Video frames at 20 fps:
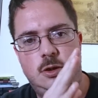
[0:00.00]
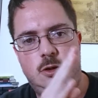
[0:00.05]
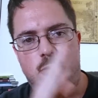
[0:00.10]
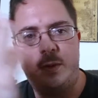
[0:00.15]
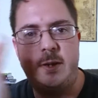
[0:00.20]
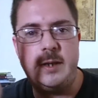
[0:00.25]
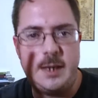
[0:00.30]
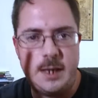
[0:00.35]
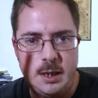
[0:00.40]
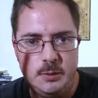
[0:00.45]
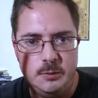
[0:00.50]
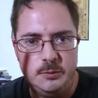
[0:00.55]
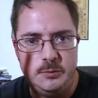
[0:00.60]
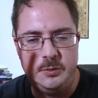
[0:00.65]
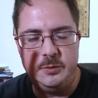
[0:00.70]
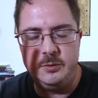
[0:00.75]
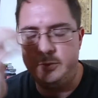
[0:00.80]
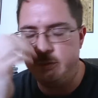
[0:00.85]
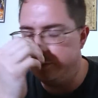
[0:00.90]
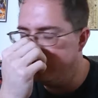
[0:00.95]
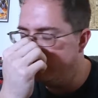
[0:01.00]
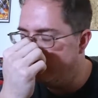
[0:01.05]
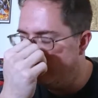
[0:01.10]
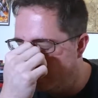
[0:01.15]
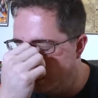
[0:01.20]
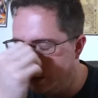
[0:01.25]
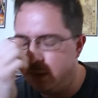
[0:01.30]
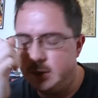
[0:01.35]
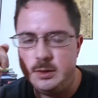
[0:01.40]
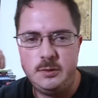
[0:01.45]
uh, great
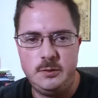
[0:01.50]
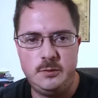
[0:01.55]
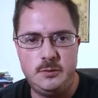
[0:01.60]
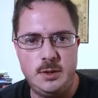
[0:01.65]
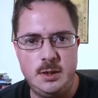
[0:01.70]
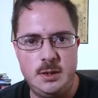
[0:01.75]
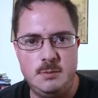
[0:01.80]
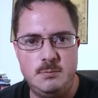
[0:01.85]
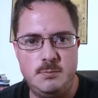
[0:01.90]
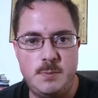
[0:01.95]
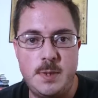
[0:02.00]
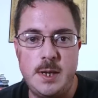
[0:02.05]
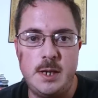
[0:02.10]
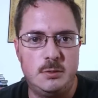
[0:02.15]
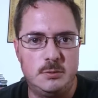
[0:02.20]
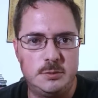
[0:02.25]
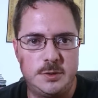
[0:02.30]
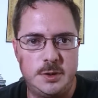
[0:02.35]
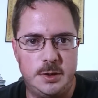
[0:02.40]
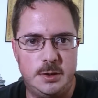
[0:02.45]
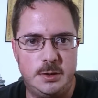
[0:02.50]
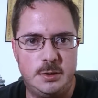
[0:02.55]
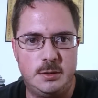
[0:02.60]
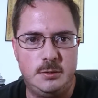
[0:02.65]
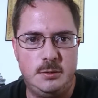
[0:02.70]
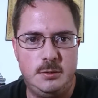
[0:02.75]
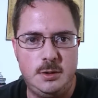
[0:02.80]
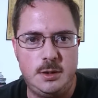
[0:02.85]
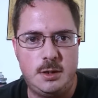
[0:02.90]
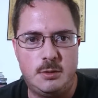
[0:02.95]
houses because in
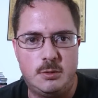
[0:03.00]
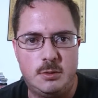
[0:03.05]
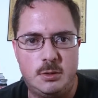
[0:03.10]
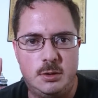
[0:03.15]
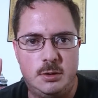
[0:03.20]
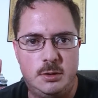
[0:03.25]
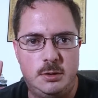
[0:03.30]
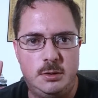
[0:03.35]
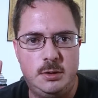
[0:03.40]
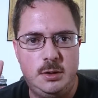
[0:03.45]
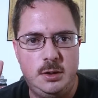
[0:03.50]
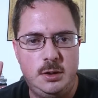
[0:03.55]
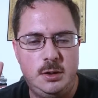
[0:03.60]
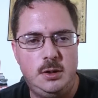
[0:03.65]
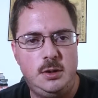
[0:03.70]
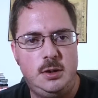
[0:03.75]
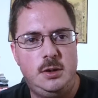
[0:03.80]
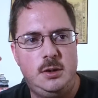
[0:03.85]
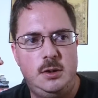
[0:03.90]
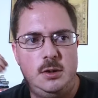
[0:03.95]
Battletech there are